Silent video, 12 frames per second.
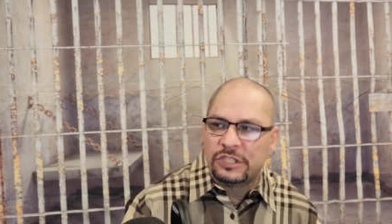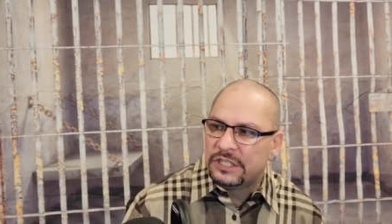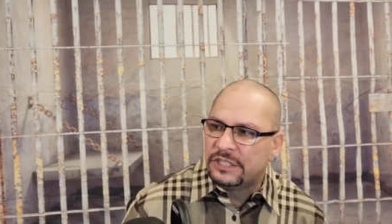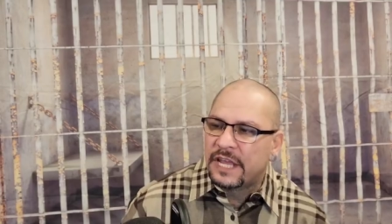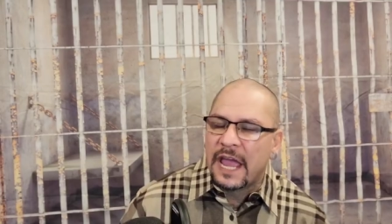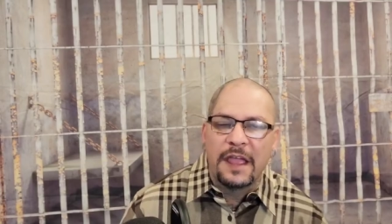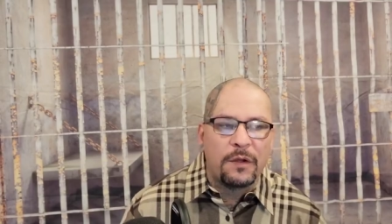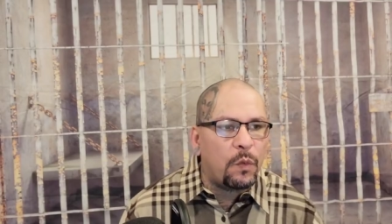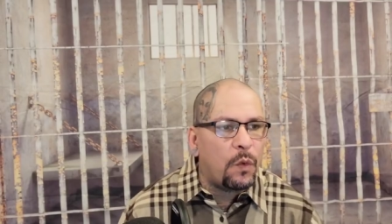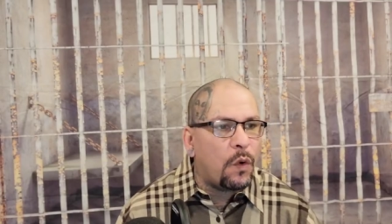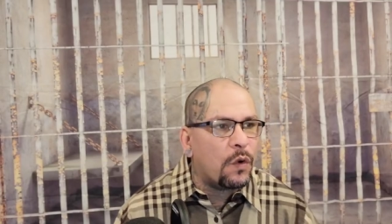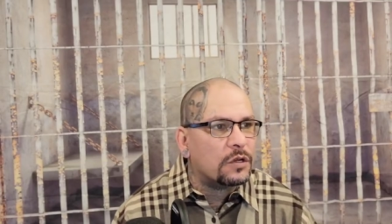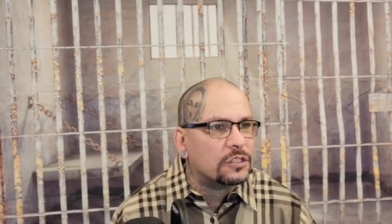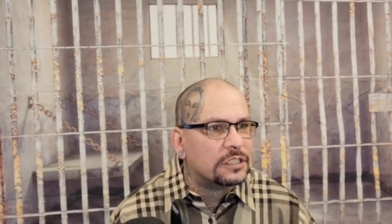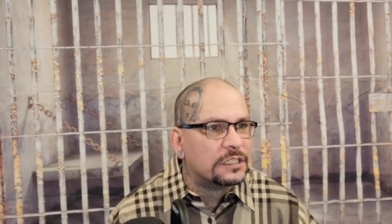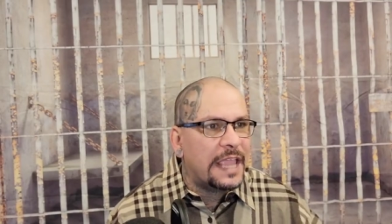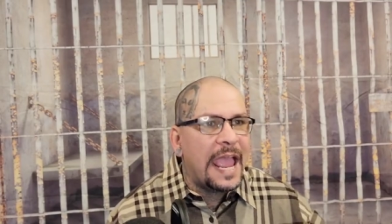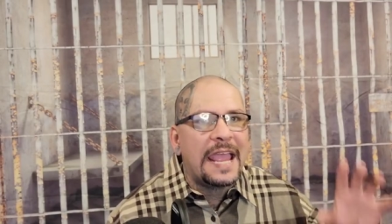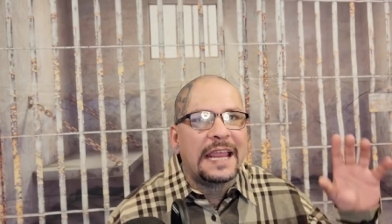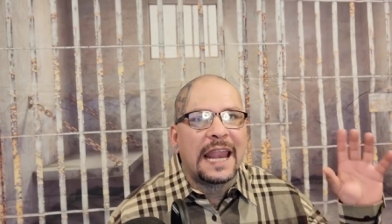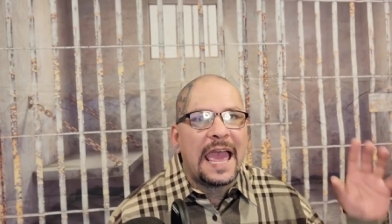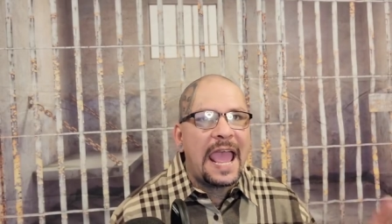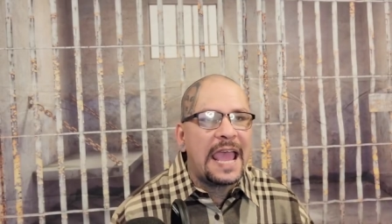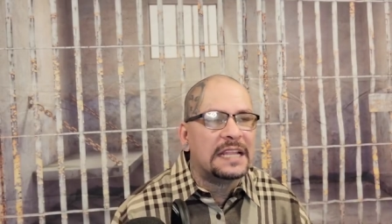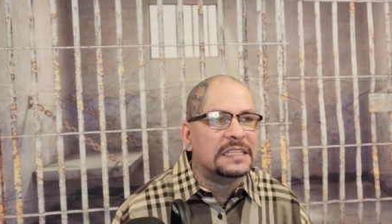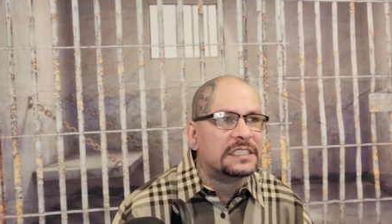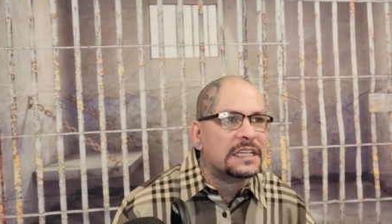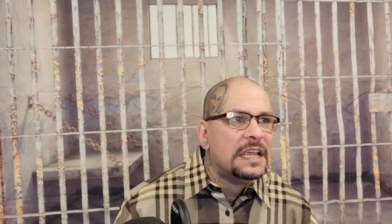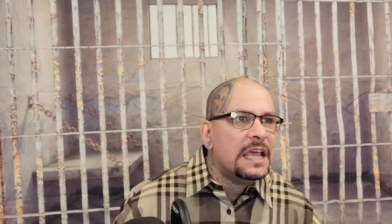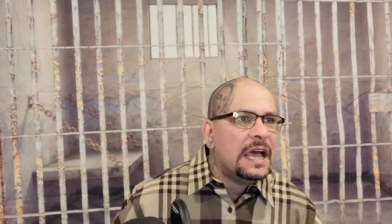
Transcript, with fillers: these gang wars, ganglands,